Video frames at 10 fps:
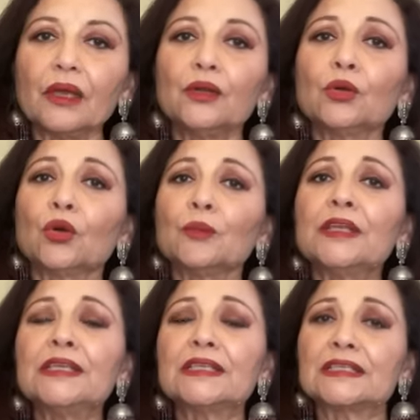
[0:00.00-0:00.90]

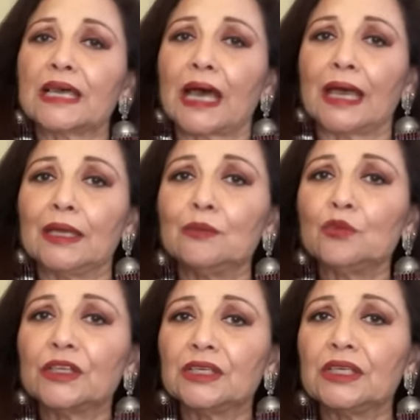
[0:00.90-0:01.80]
normally the time
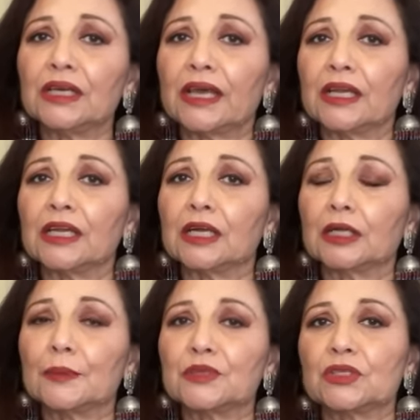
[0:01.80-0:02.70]
when the and an
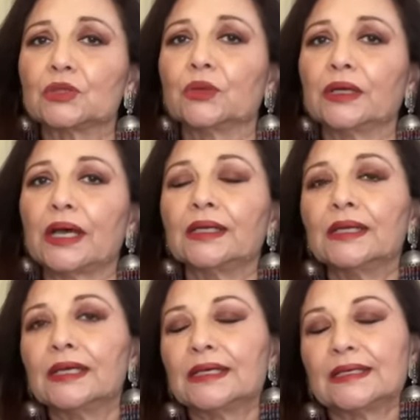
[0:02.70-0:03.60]
eclipse is going on
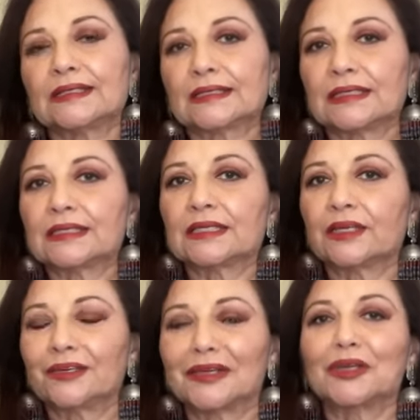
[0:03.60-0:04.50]
is
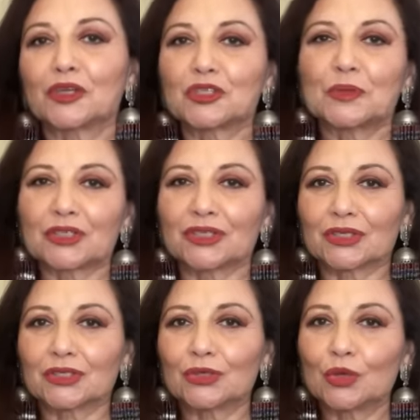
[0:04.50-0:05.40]
considered
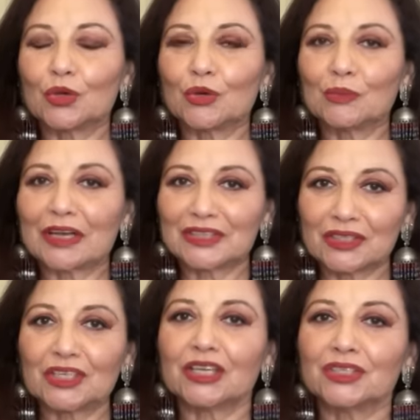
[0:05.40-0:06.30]
inauspicious so my
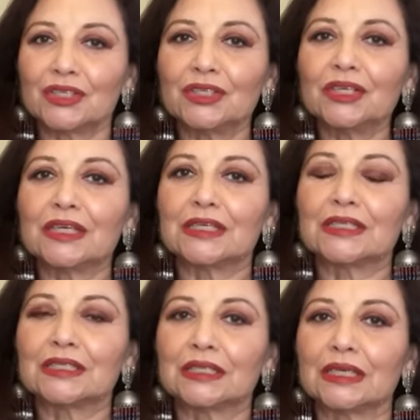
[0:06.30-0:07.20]
suggestion
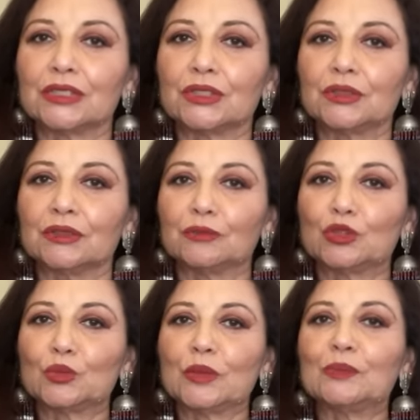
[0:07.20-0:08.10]
is uh,
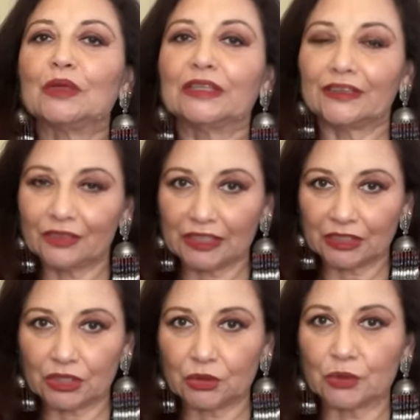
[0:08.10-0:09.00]
to people living in
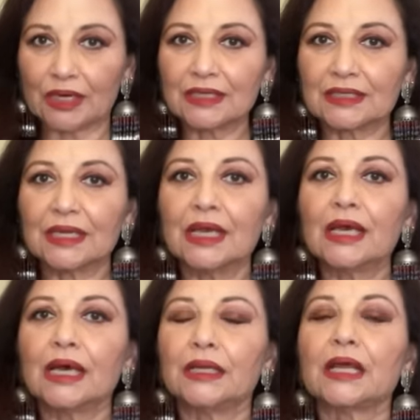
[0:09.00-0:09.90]
the US
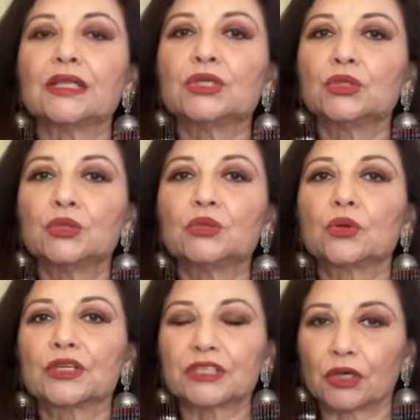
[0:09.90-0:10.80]
not to do
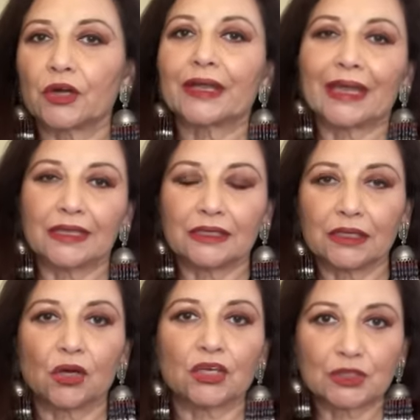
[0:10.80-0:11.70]
or start
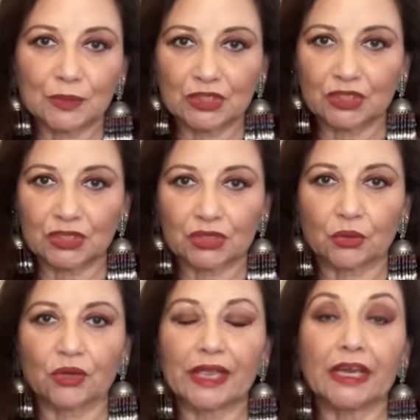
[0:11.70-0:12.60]
anything auspicious
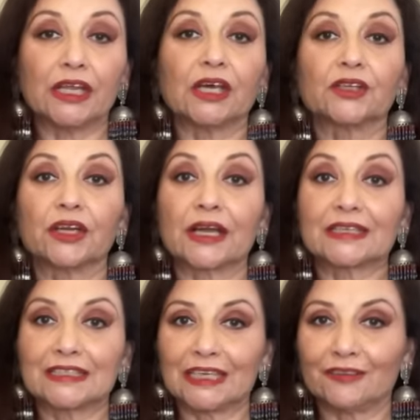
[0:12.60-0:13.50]
or any other
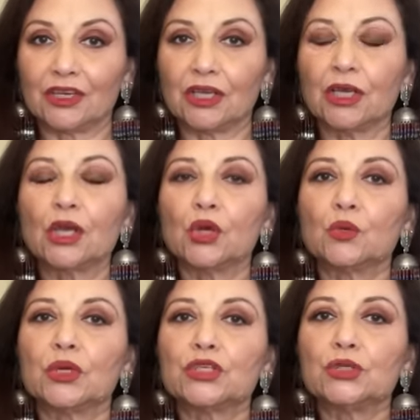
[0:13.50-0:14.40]
activity
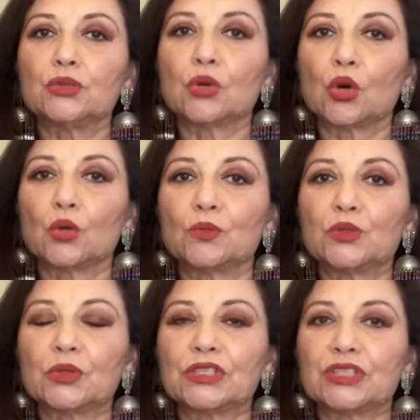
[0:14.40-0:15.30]
which you hope
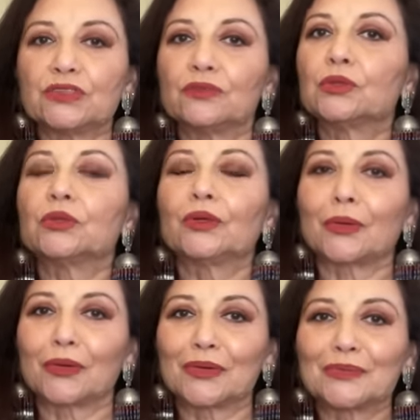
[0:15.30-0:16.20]
to achieve good
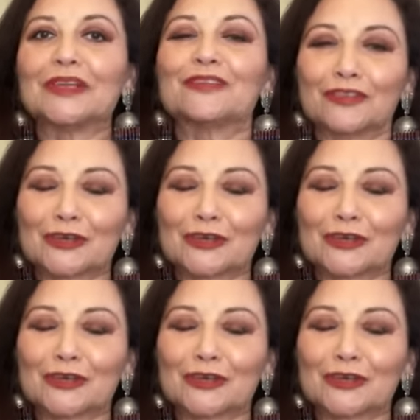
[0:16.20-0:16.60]
or benefic